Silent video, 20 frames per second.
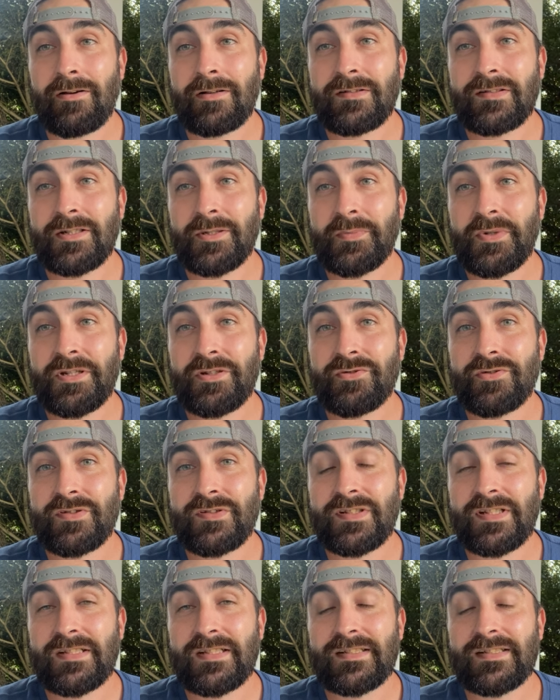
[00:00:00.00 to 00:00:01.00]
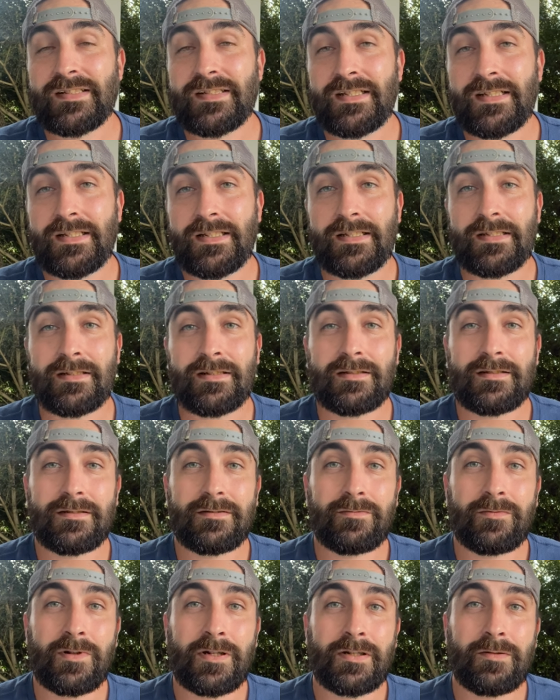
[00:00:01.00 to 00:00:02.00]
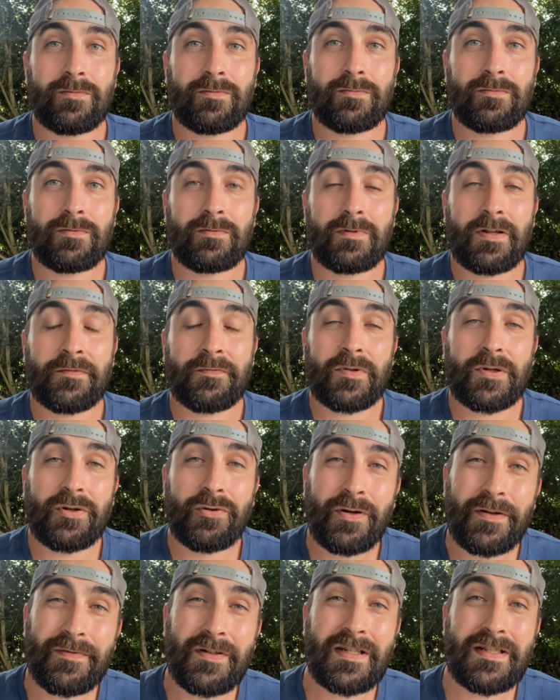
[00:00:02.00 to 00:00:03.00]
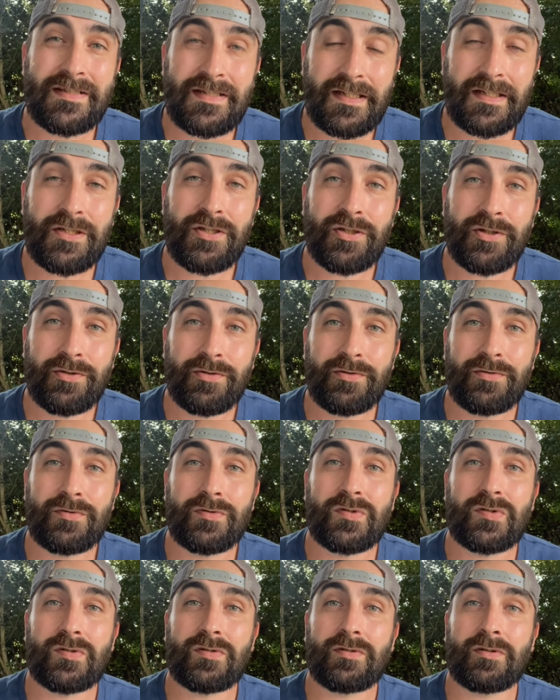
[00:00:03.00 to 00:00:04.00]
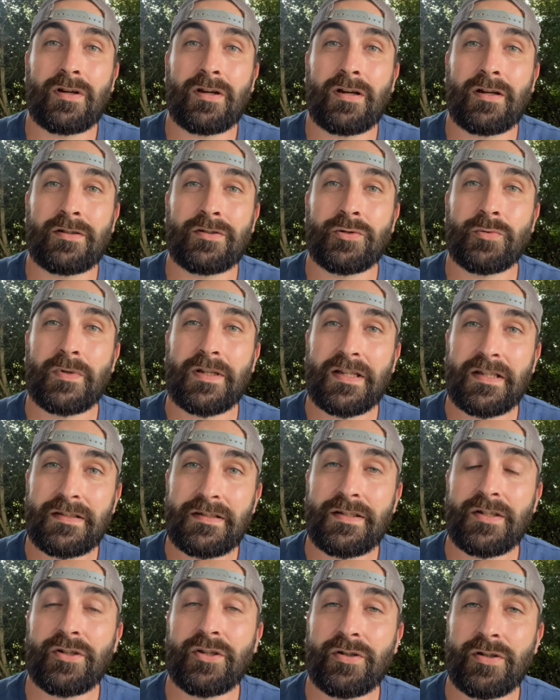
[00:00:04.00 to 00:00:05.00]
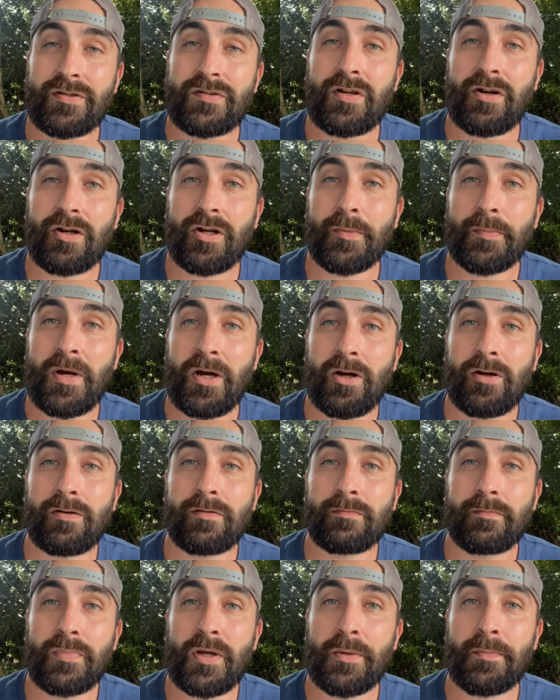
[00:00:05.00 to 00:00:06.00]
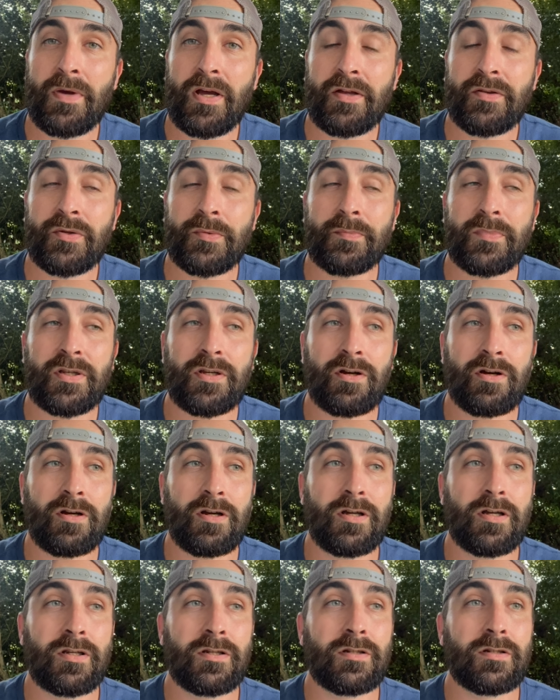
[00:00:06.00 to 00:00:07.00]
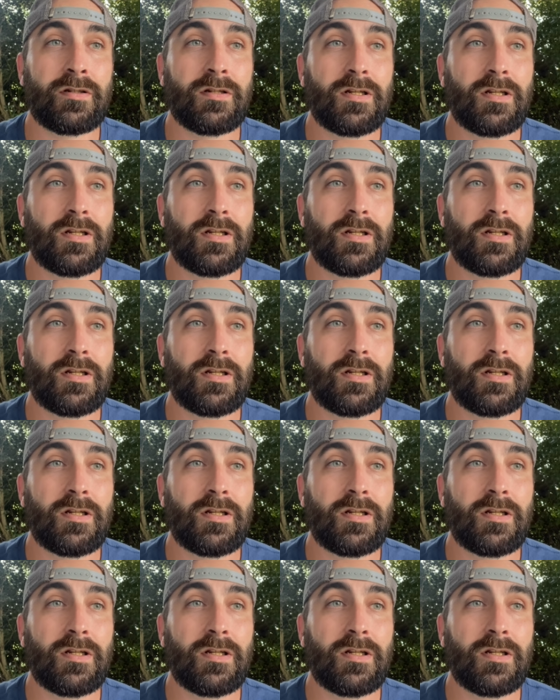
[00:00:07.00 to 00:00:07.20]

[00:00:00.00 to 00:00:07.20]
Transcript: It's gonna be interesting to see what, if the grift continues, do we continue to talk about Bed Bath & Beyond?